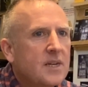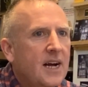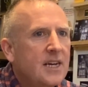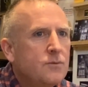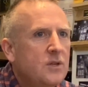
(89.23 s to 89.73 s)

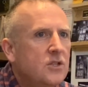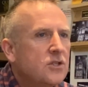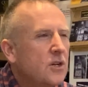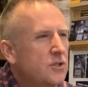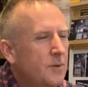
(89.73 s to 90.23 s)
guys when you
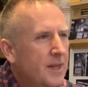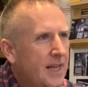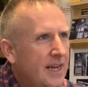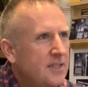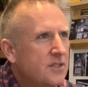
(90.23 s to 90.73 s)
start doing
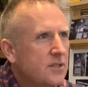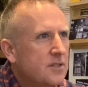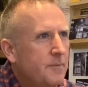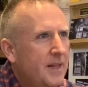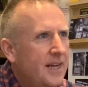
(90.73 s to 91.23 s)
lines on
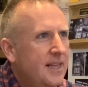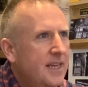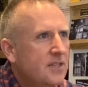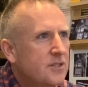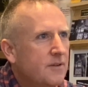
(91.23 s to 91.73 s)
Supply
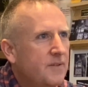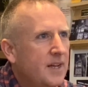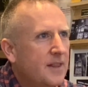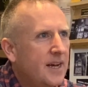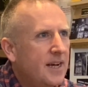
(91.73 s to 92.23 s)
League and stuff
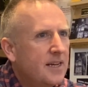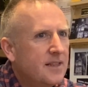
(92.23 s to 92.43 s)
like that,